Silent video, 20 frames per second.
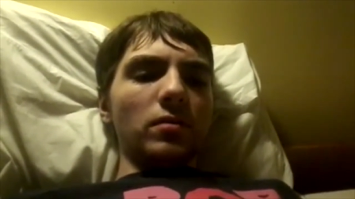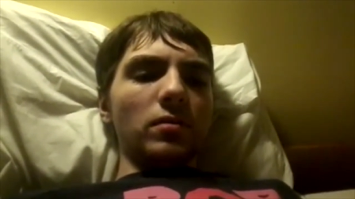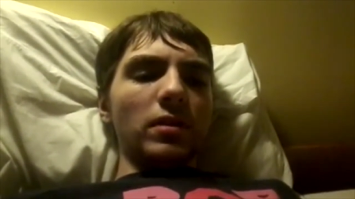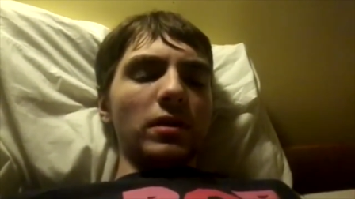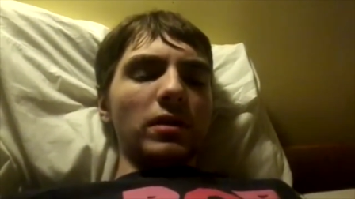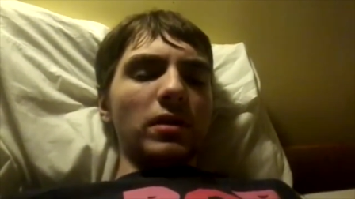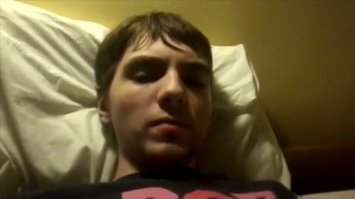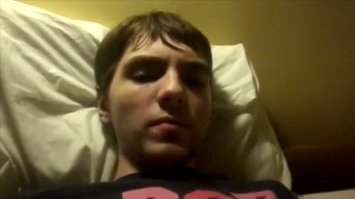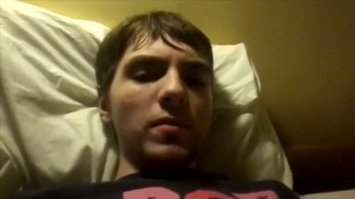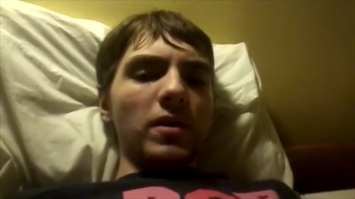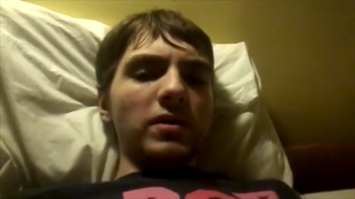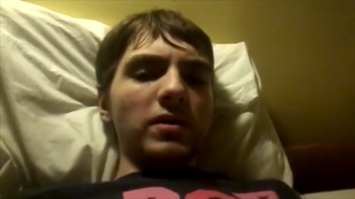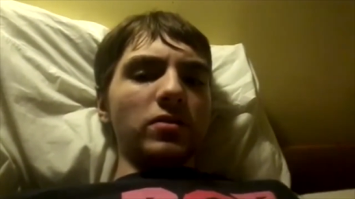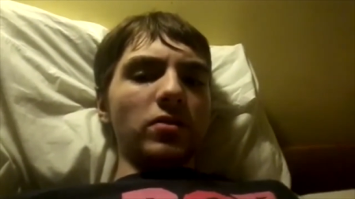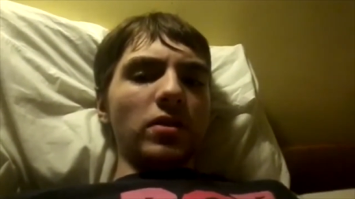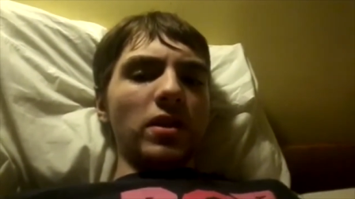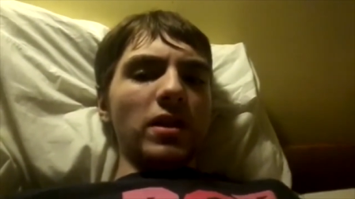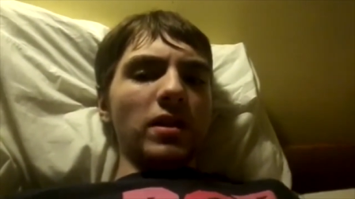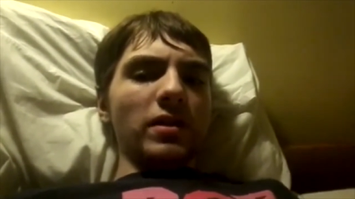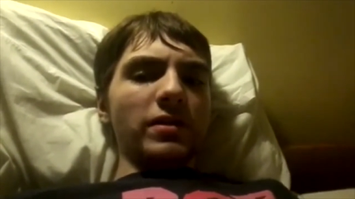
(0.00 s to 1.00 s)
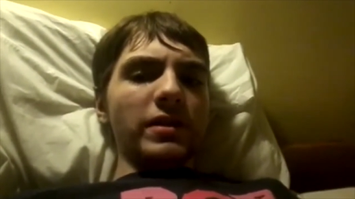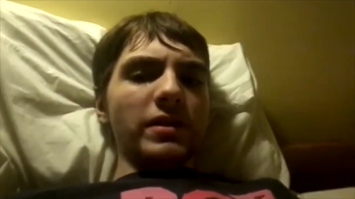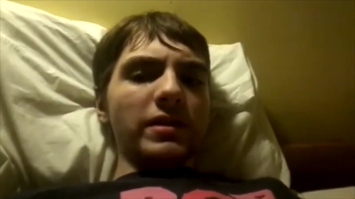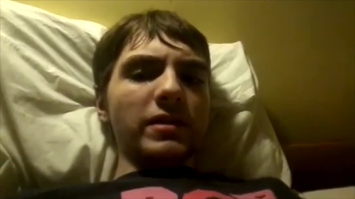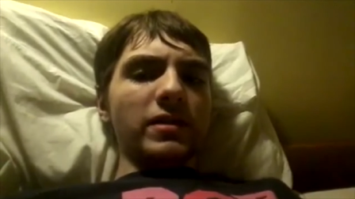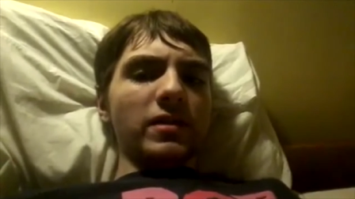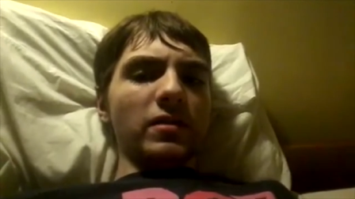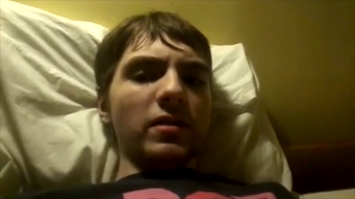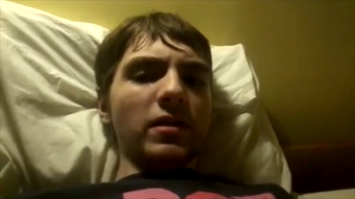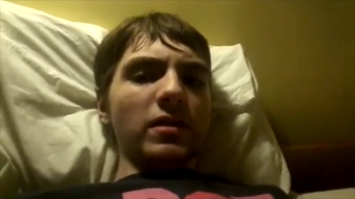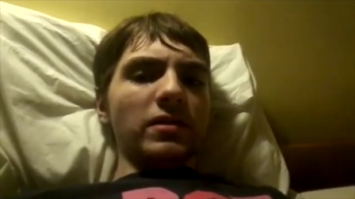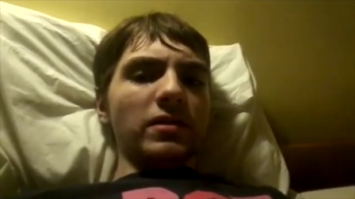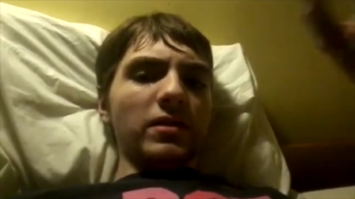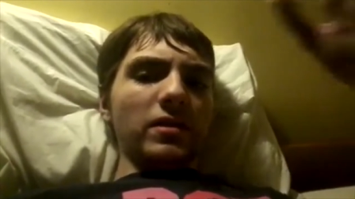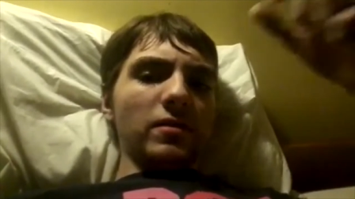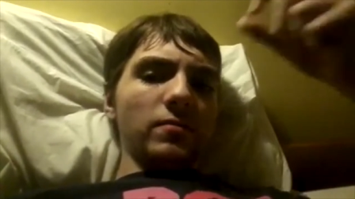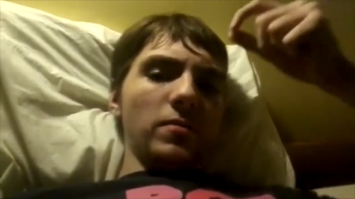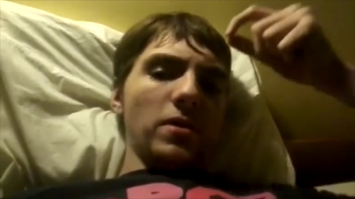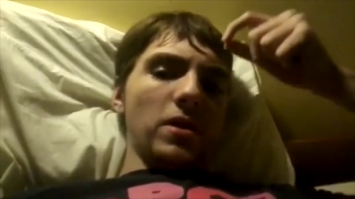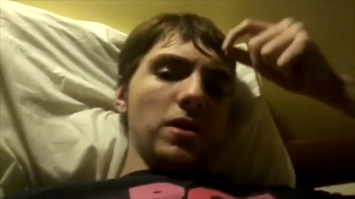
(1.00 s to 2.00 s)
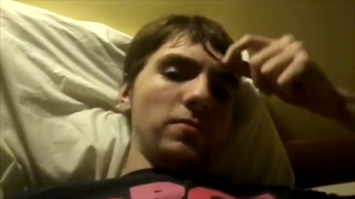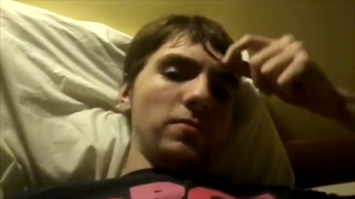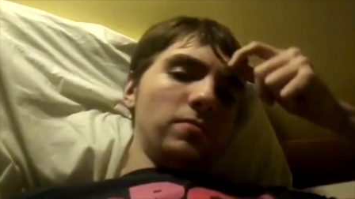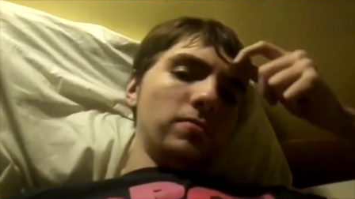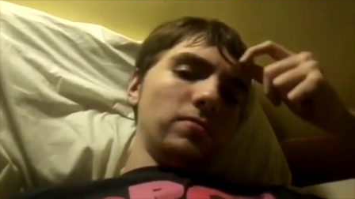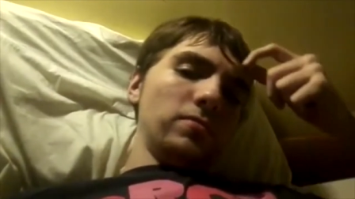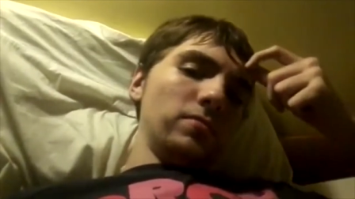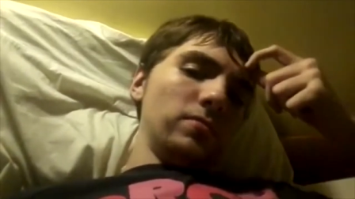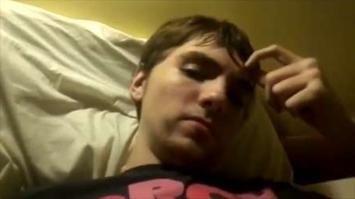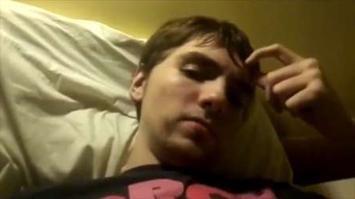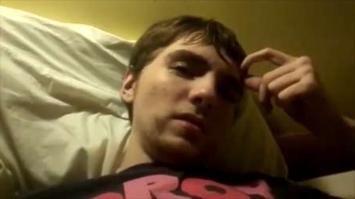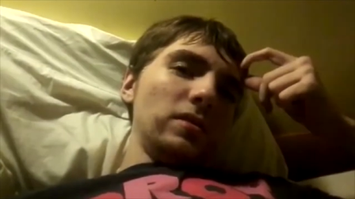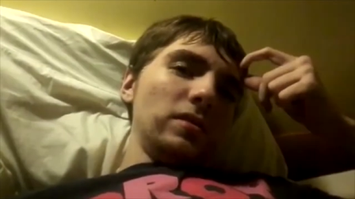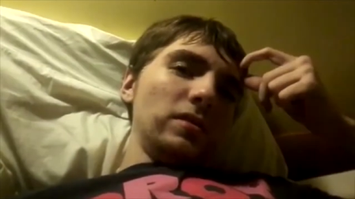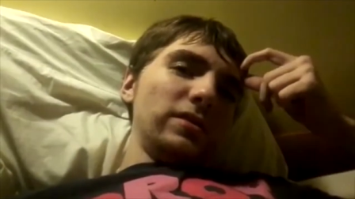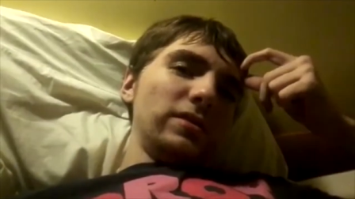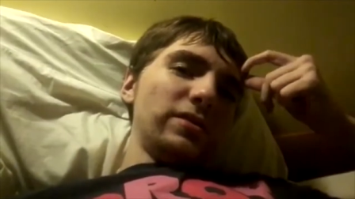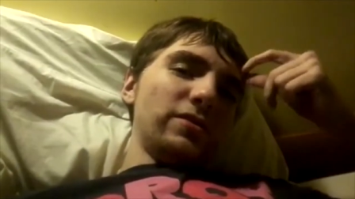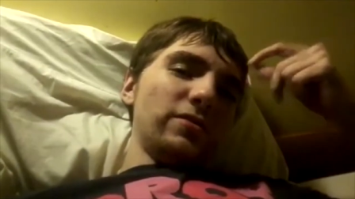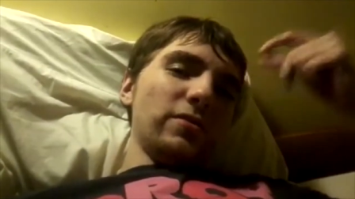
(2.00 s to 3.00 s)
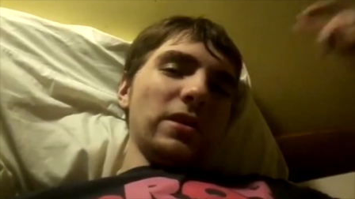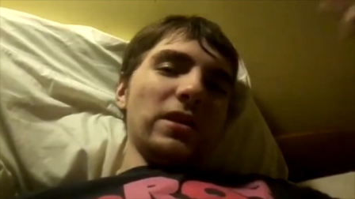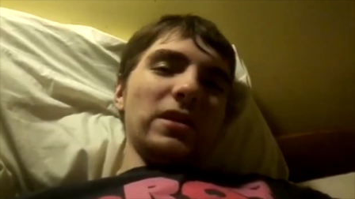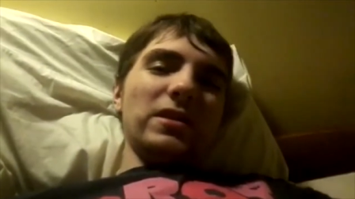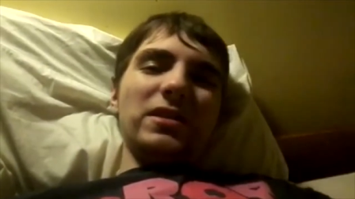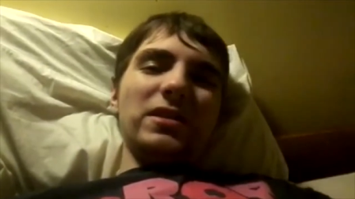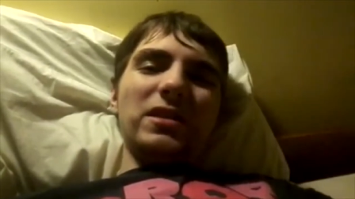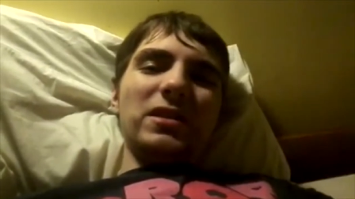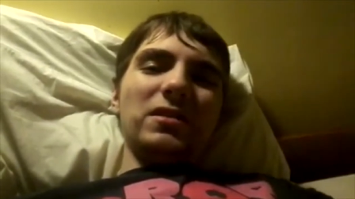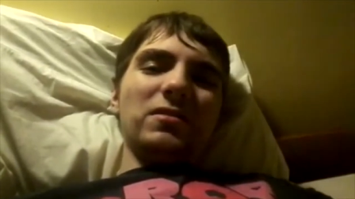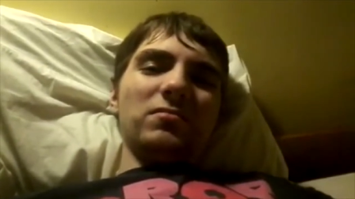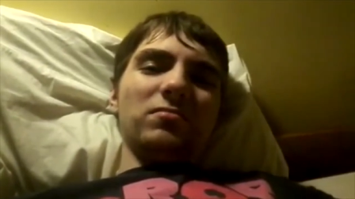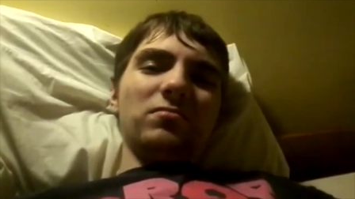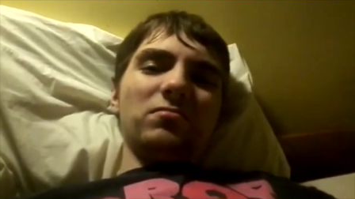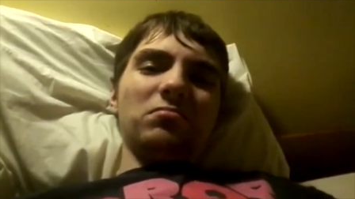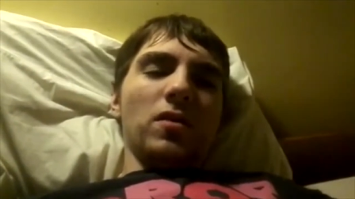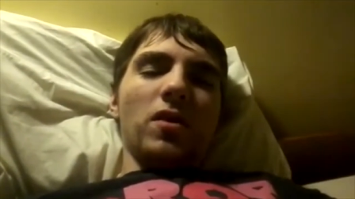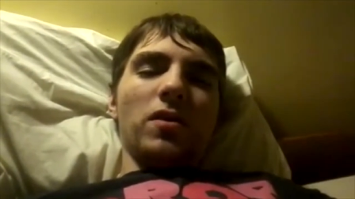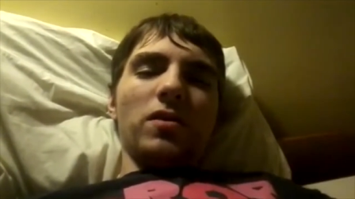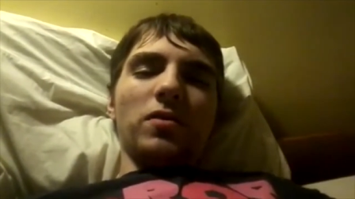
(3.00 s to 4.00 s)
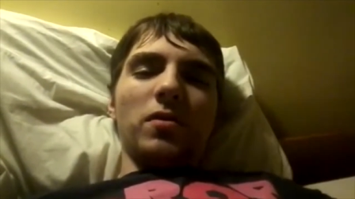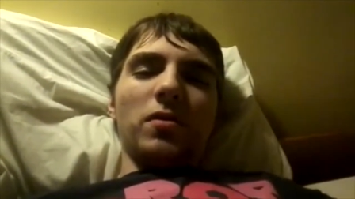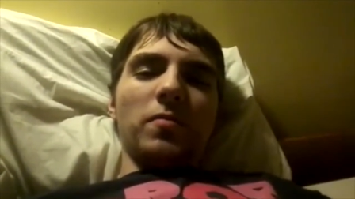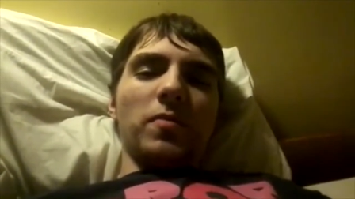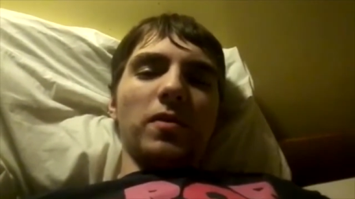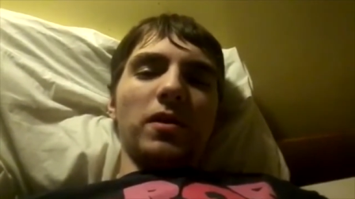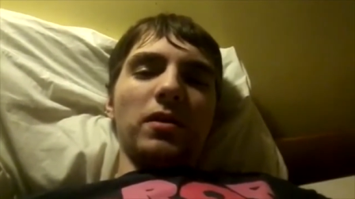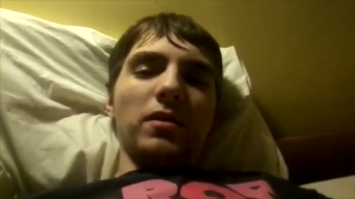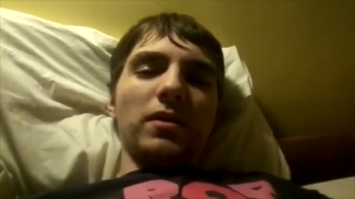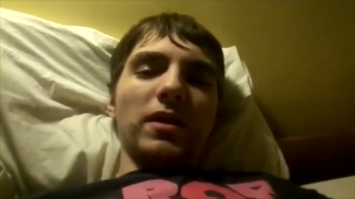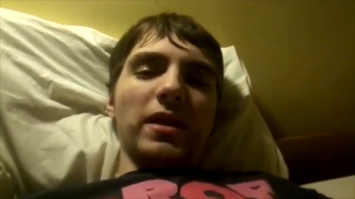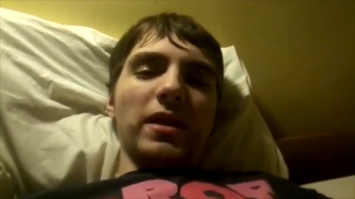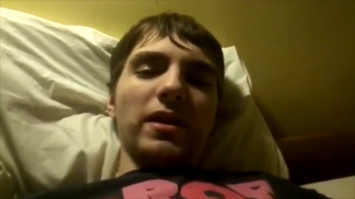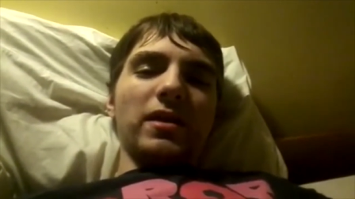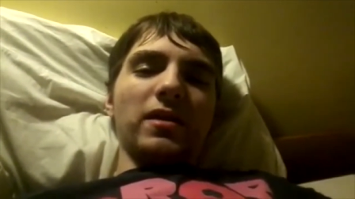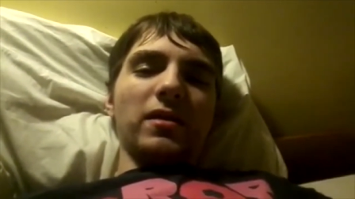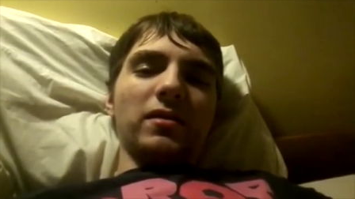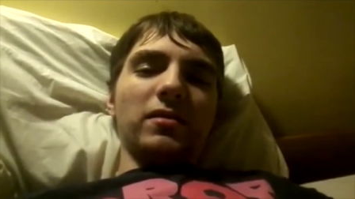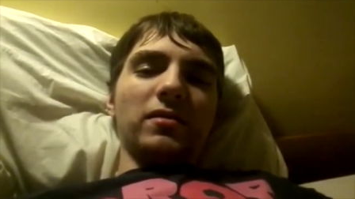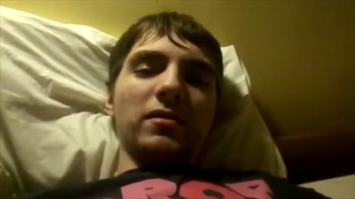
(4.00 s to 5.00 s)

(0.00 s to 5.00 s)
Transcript: Like, the monster can't exist unless the mom is crazy. Although, but, like...